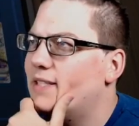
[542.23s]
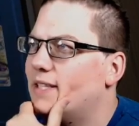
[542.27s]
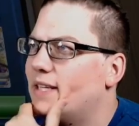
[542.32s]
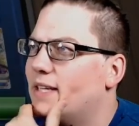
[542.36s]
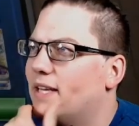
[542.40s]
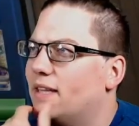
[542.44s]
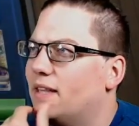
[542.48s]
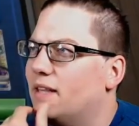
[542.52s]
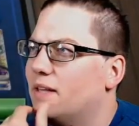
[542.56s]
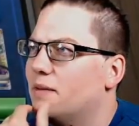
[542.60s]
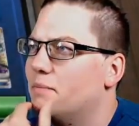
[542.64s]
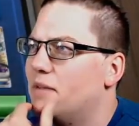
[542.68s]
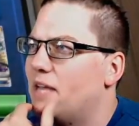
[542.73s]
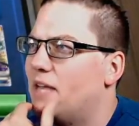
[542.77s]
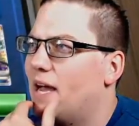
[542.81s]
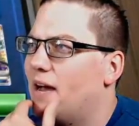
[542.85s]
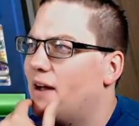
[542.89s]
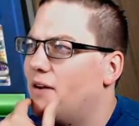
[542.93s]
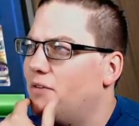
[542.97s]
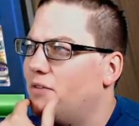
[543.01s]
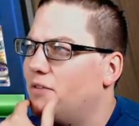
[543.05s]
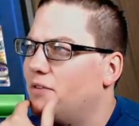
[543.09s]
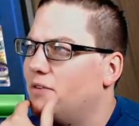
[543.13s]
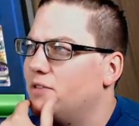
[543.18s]
get the
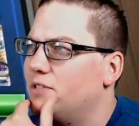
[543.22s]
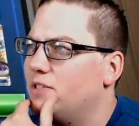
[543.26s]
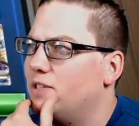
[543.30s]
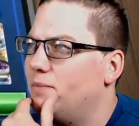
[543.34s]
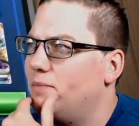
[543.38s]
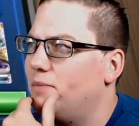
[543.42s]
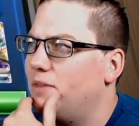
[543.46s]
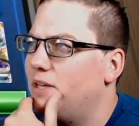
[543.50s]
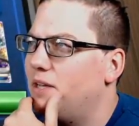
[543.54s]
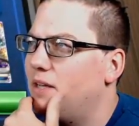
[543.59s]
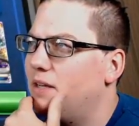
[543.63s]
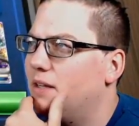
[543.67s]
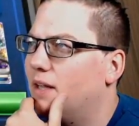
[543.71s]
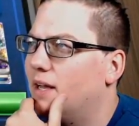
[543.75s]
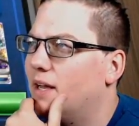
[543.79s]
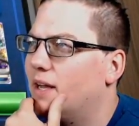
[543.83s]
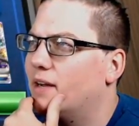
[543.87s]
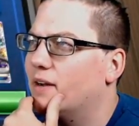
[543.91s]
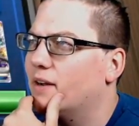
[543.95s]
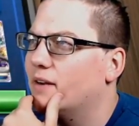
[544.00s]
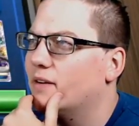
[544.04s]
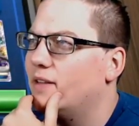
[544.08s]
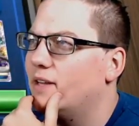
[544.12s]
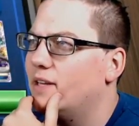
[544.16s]
Meowth or something? Like,
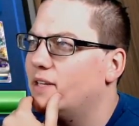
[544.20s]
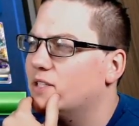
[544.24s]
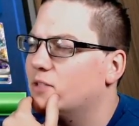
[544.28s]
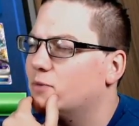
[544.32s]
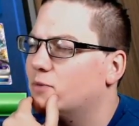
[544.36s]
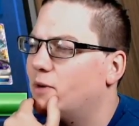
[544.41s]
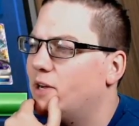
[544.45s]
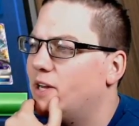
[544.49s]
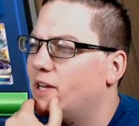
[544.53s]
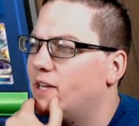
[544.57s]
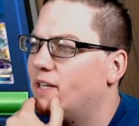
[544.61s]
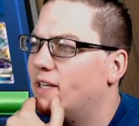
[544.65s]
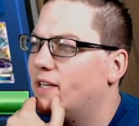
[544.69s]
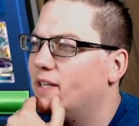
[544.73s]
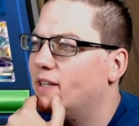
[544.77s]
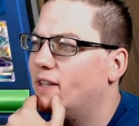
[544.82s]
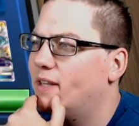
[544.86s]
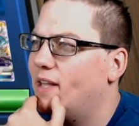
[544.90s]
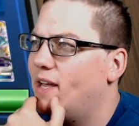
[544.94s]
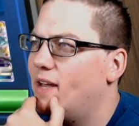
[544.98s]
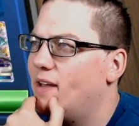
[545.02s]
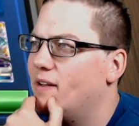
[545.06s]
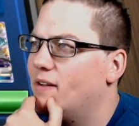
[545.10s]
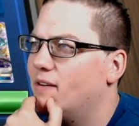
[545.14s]
are they just waiting to get
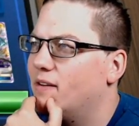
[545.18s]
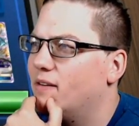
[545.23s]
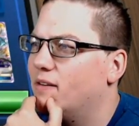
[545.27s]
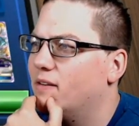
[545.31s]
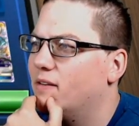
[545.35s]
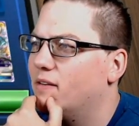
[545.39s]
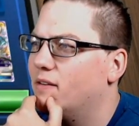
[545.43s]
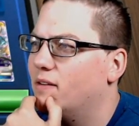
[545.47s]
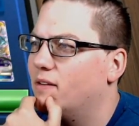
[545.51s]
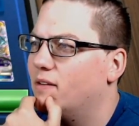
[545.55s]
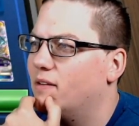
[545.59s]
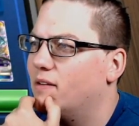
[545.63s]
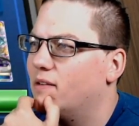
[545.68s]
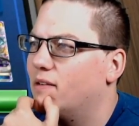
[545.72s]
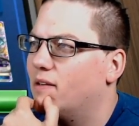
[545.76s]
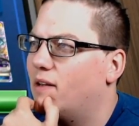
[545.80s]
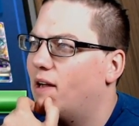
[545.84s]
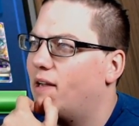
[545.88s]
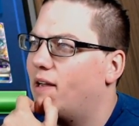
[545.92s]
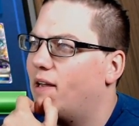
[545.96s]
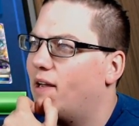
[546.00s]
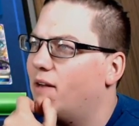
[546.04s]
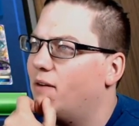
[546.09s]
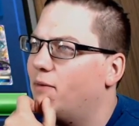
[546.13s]
that? I
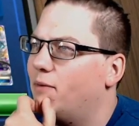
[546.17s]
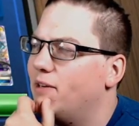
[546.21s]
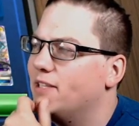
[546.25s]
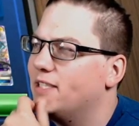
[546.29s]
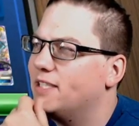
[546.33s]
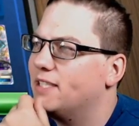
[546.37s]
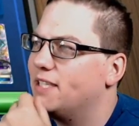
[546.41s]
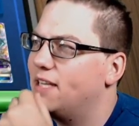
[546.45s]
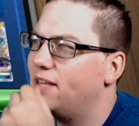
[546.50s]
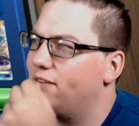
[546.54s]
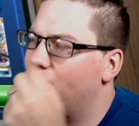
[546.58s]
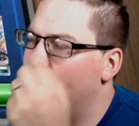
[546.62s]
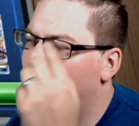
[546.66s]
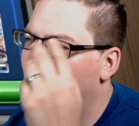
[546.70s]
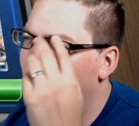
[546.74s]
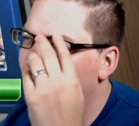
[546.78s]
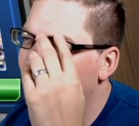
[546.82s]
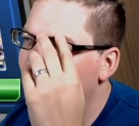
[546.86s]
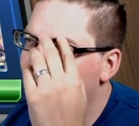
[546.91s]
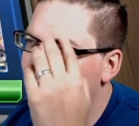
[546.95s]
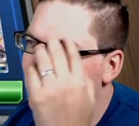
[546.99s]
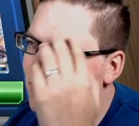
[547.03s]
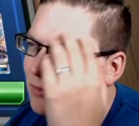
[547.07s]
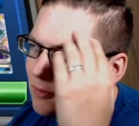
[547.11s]
kind of want to save the
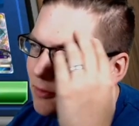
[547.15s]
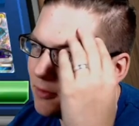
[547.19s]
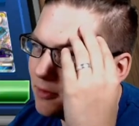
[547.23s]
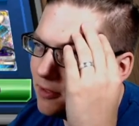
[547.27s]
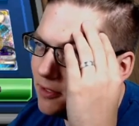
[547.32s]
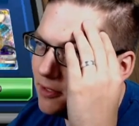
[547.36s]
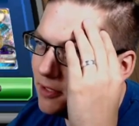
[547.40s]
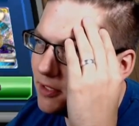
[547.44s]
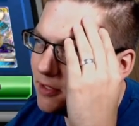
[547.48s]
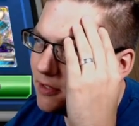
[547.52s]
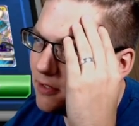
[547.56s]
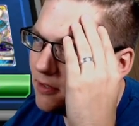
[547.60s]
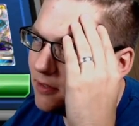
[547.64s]
Boss's Orders.